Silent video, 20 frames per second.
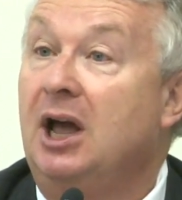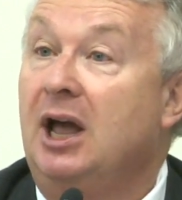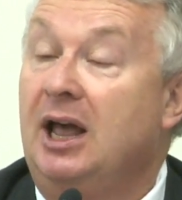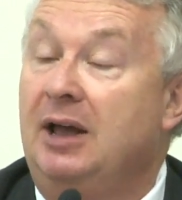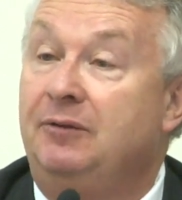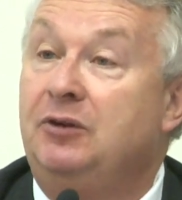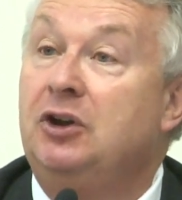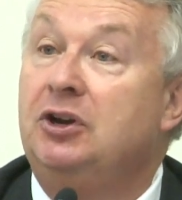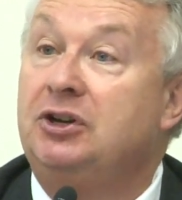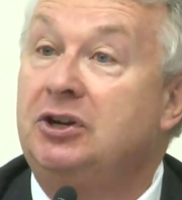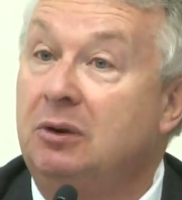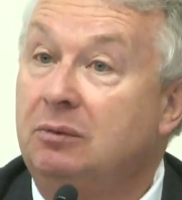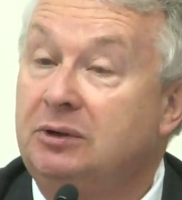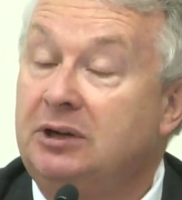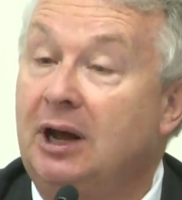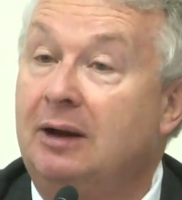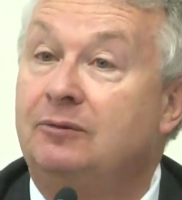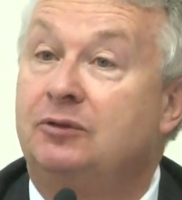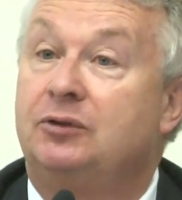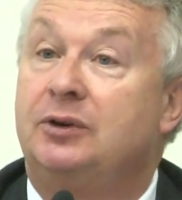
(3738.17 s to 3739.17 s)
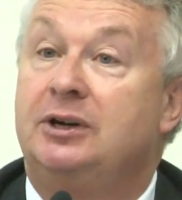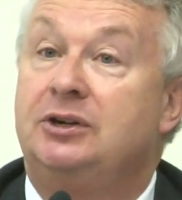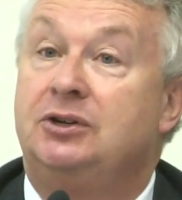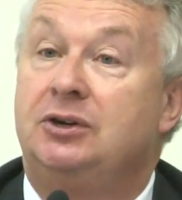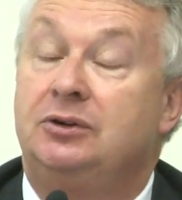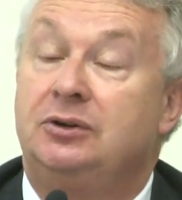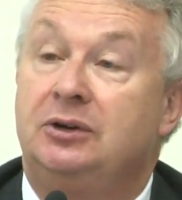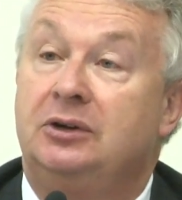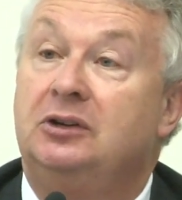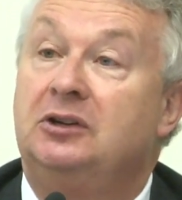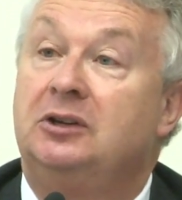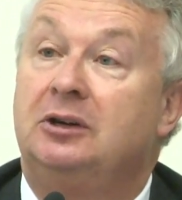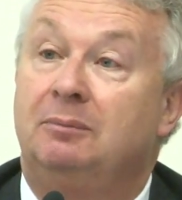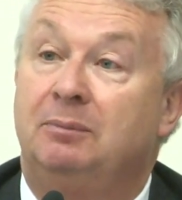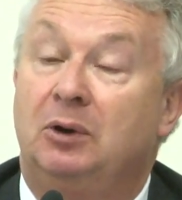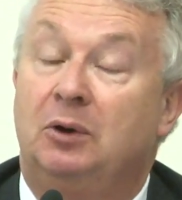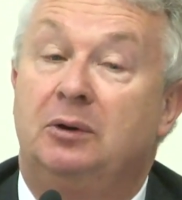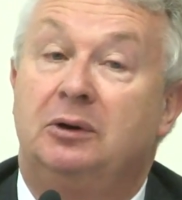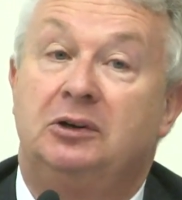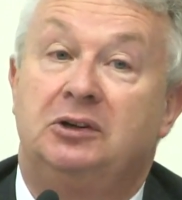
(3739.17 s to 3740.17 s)
If you don't have trade unions and
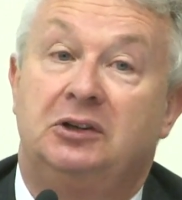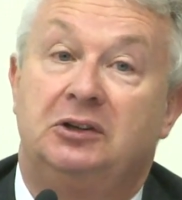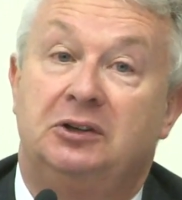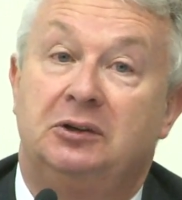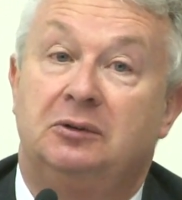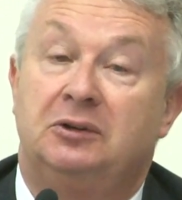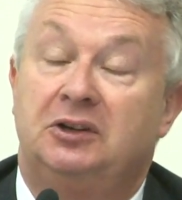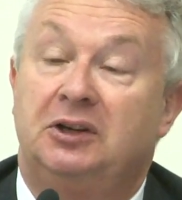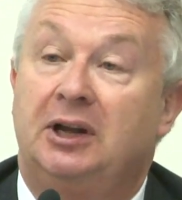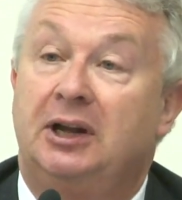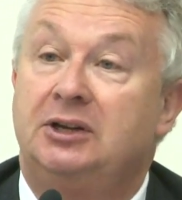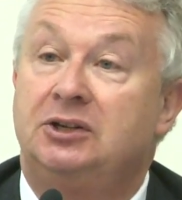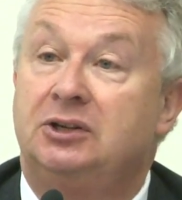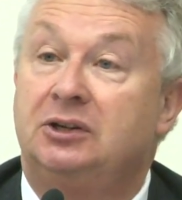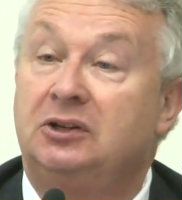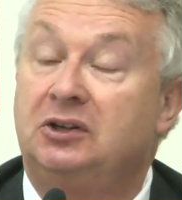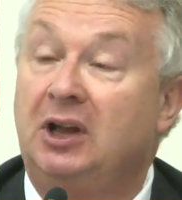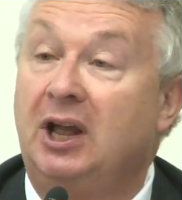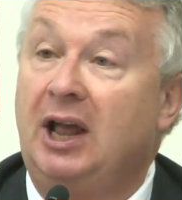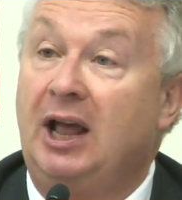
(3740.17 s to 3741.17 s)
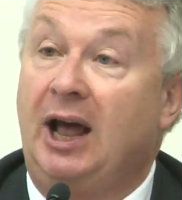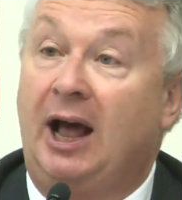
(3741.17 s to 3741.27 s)
employers associations,